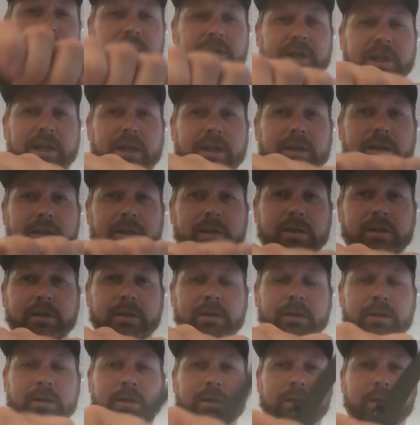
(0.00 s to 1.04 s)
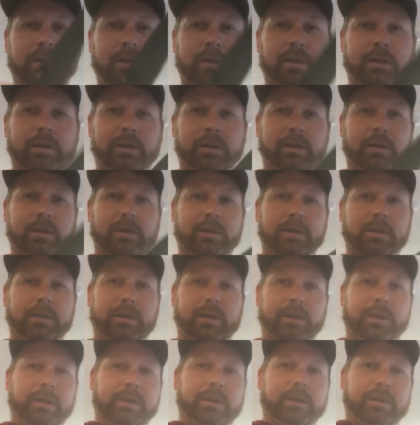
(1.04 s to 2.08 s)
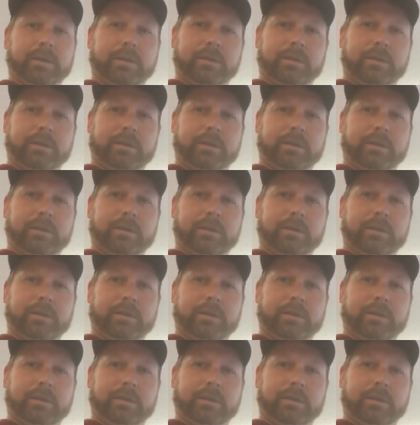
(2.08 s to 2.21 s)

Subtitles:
hand, and